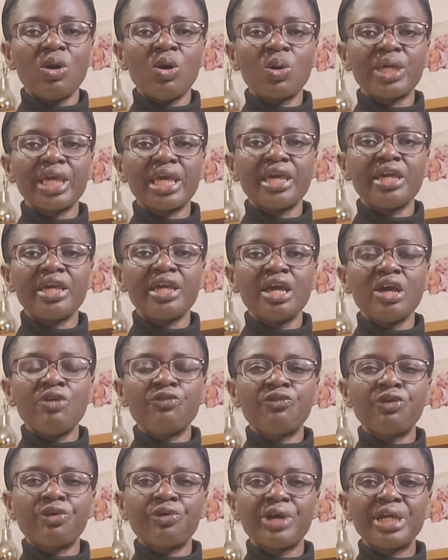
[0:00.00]
Okay,
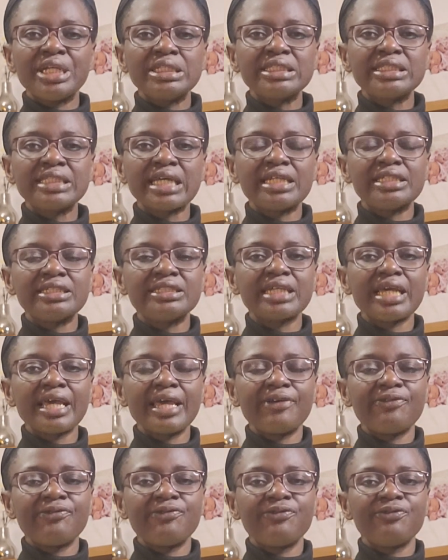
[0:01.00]
for instance,
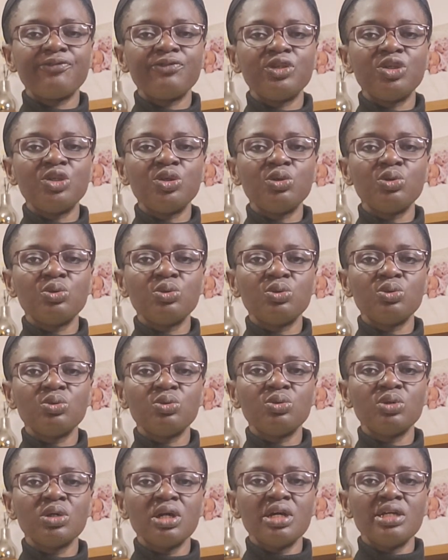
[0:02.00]
if
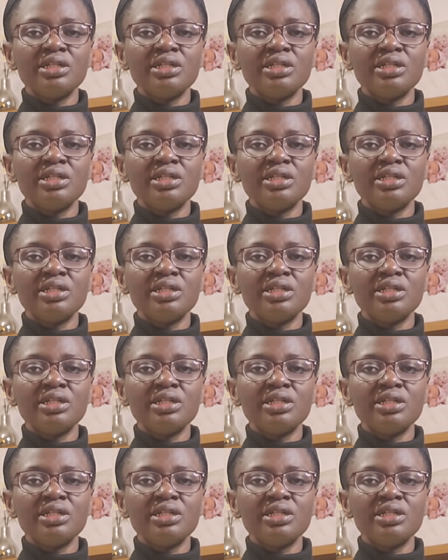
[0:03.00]
you